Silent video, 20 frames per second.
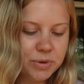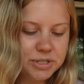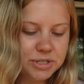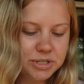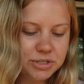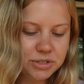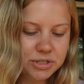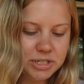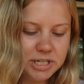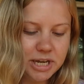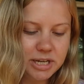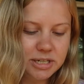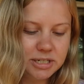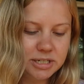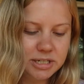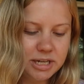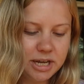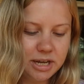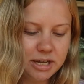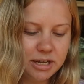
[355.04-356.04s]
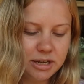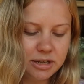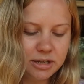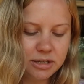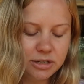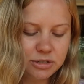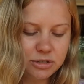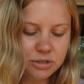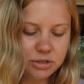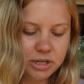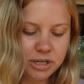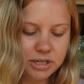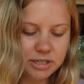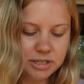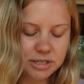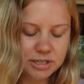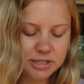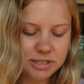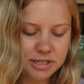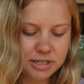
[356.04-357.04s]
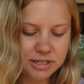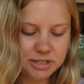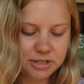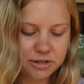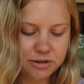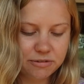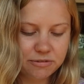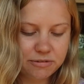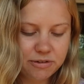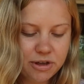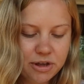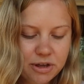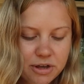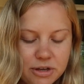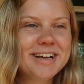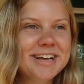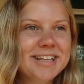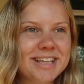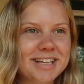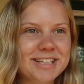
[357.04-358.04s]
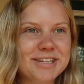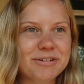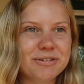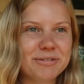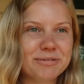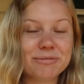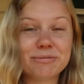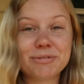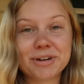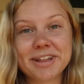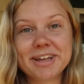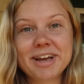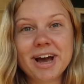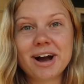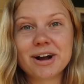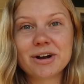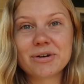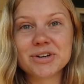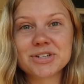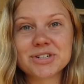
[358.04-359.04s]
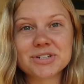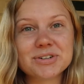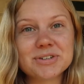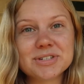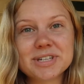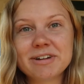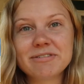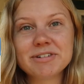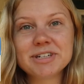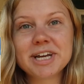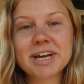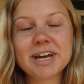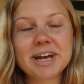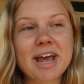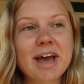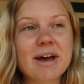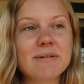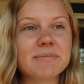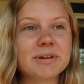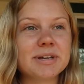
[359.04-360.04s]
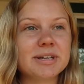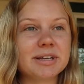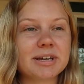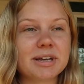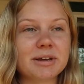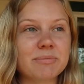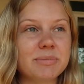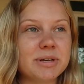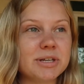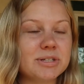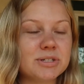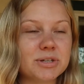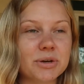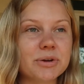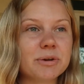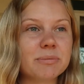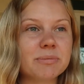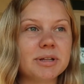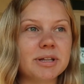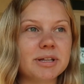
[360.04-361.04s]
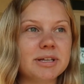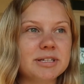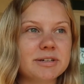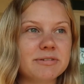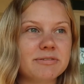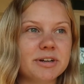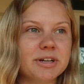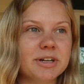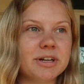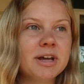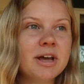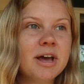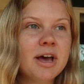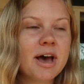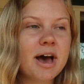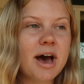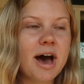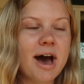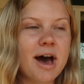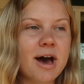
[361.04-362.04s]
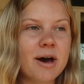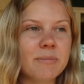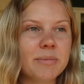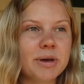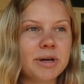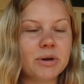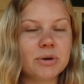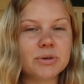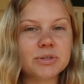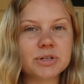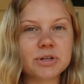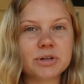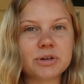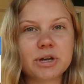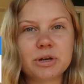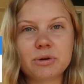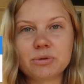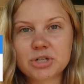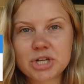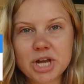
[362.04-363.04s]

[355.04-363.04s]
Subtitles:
what does your day-to-day duties consist of? That's a really hard question because every day at camp it can be so completely different, and also it'll